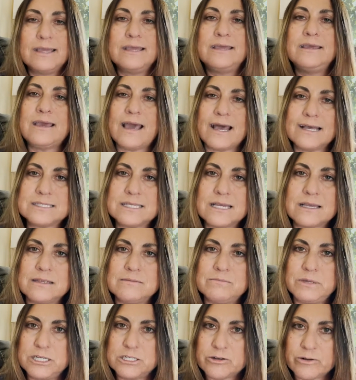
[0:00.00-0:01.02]
Yes, it
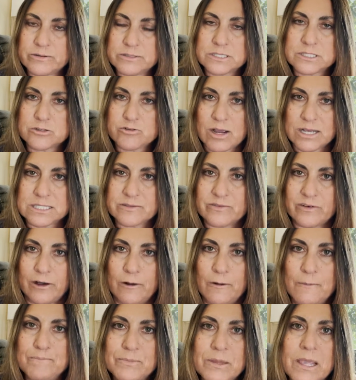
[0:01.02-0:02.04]
can be tr- stressful,